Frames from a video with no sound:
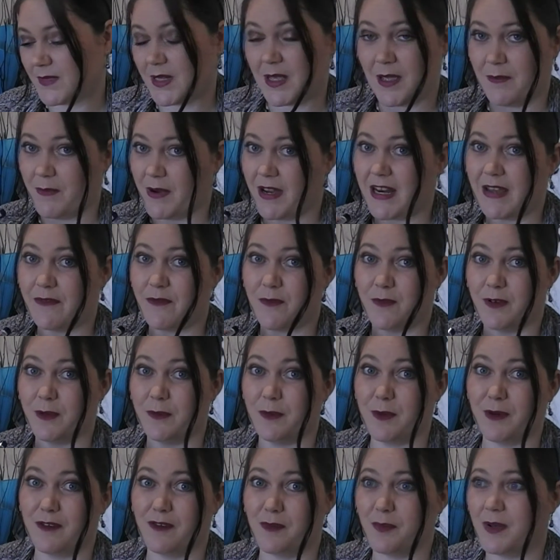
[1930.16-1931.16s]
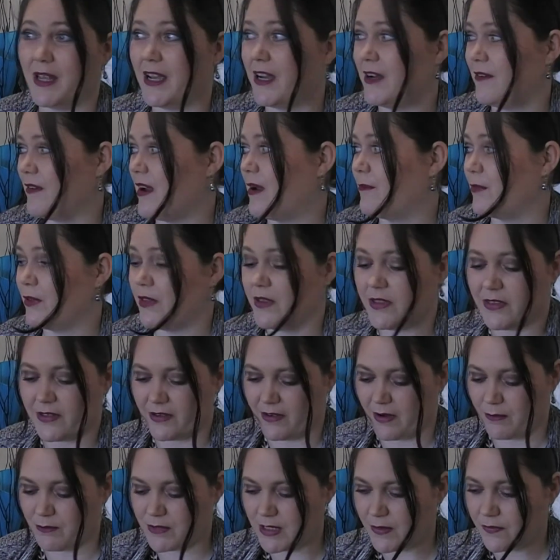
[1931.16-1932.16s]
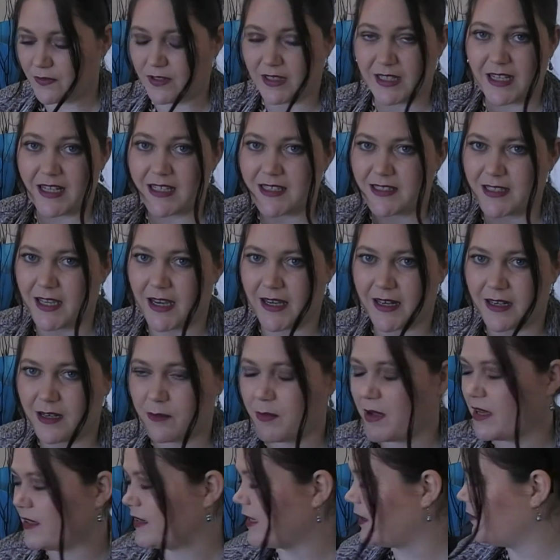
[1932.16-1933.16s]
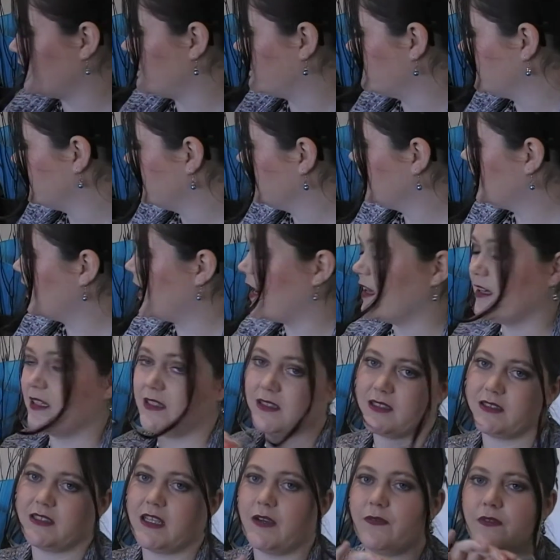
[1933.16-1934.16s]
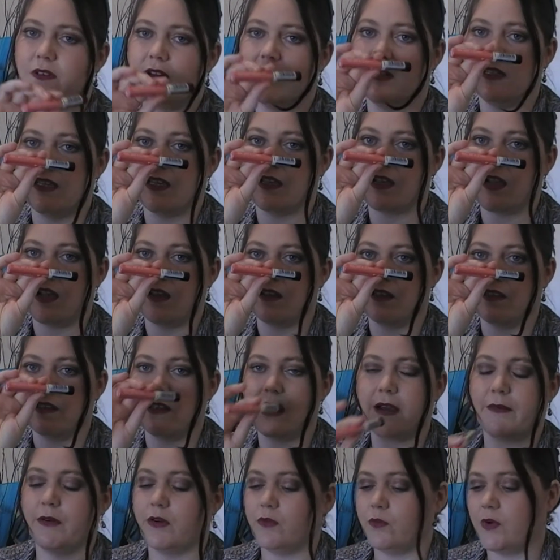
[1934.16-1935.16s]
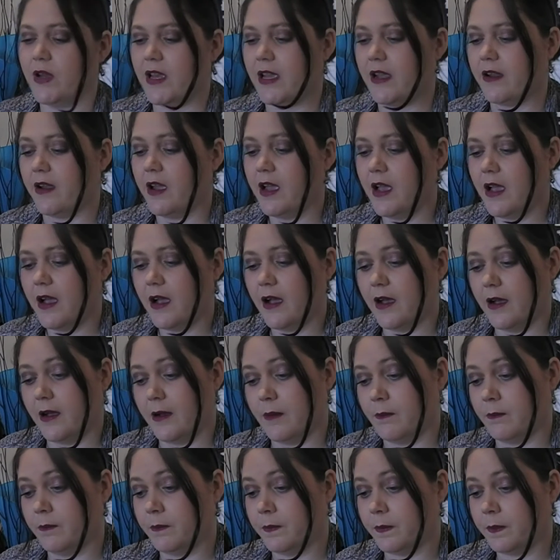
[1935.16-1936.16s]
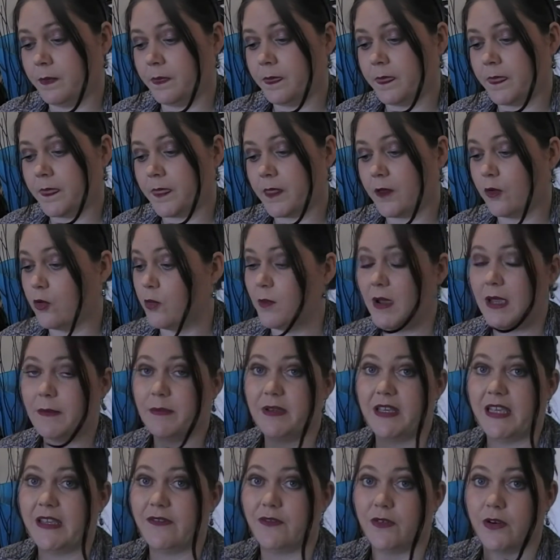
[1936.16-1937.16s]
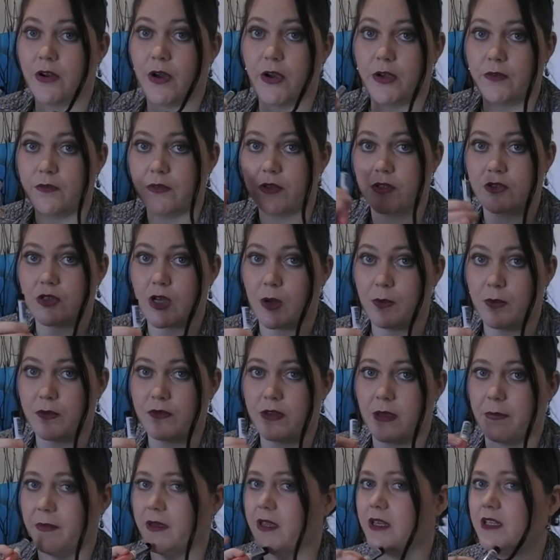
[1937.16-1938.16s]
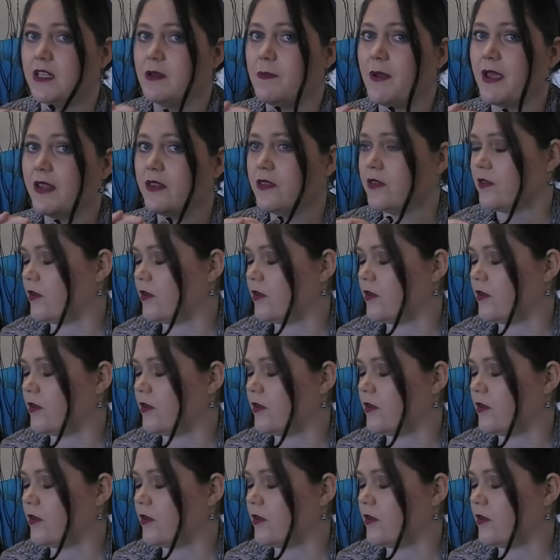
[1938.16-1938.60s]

might have a little bit of a play around with it, so I'm definitely excited about that one, and it's definitely a colour that I would wear, or maybe even over the top of something. It depends